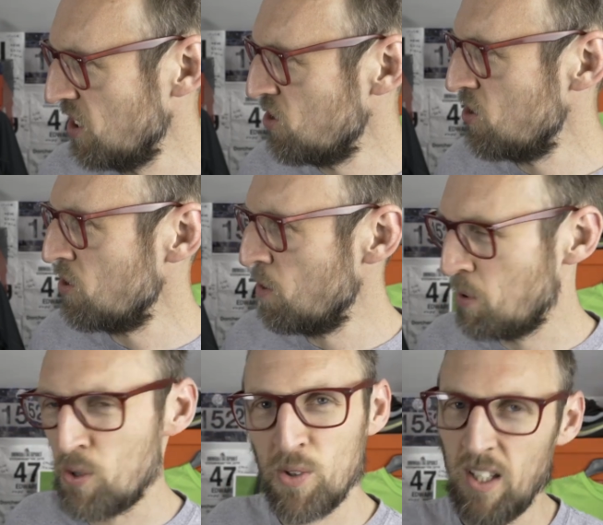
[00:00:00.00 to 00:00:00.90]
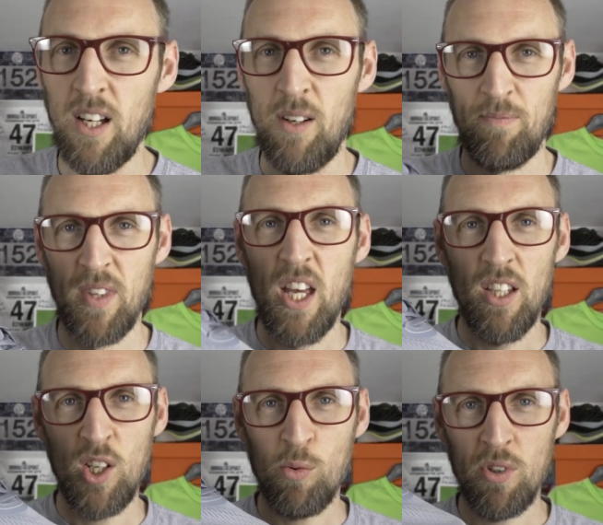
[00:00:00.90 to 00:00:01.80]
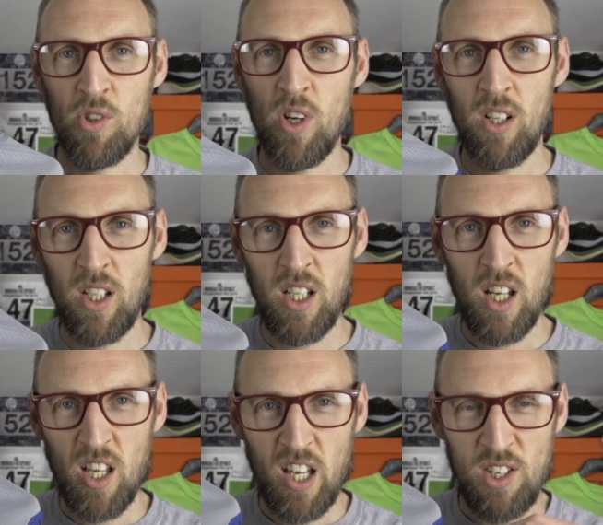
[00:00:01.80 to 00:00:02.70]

like soccer boot. Yeah, this one certainly